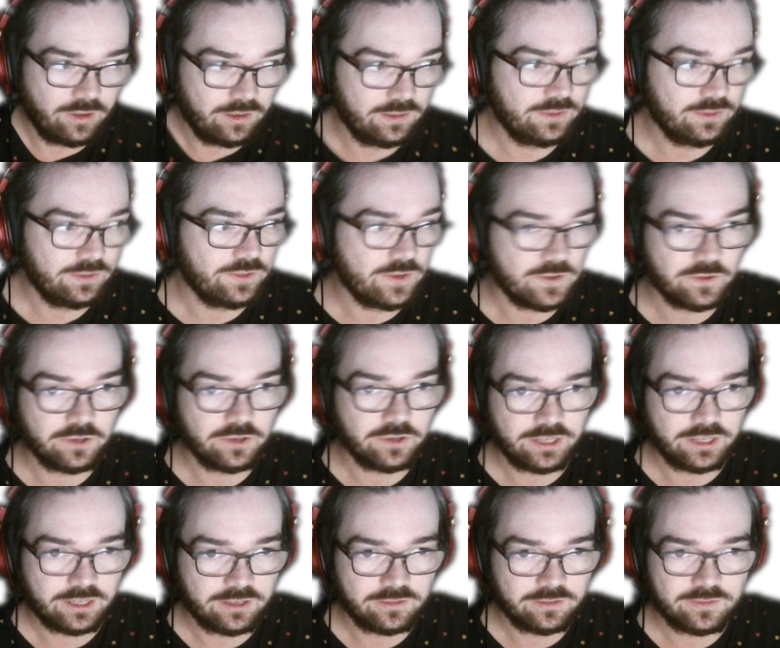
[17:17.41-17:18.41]
she's already
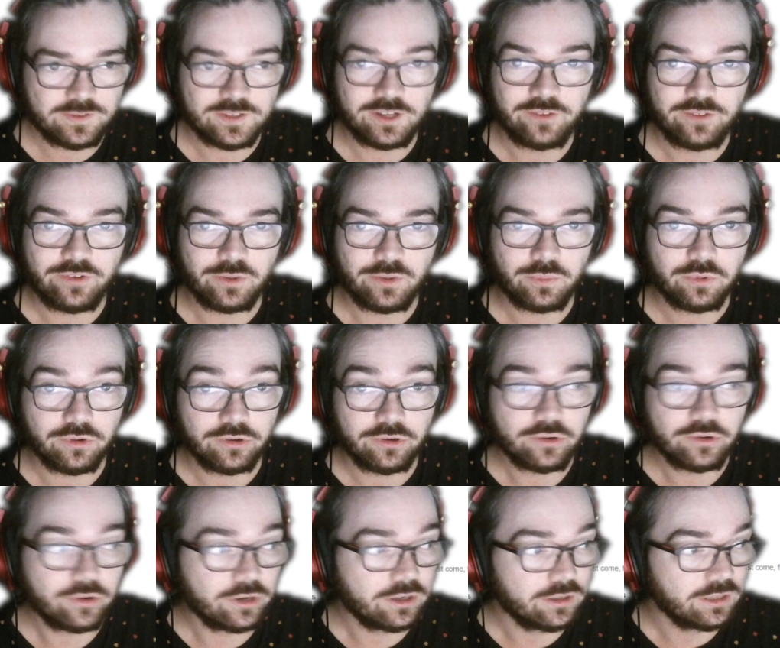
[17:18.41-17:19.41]
out. It's not even a
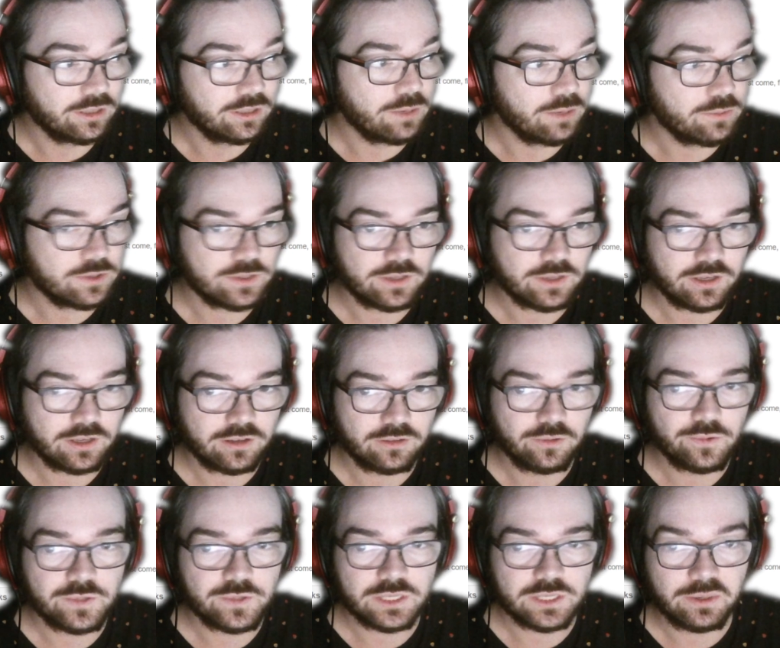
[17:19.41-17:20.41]
pre-order, and I'm just like
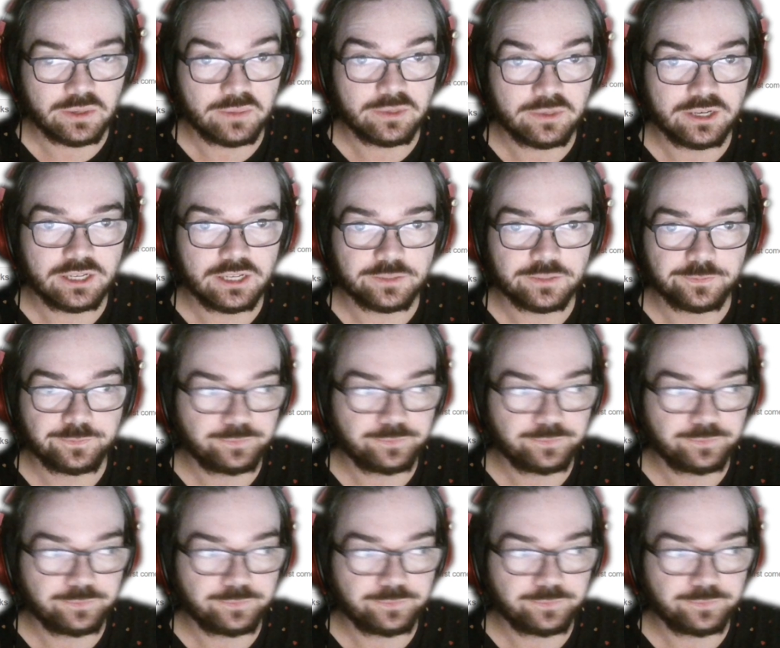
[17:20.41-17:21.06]
losing my mind.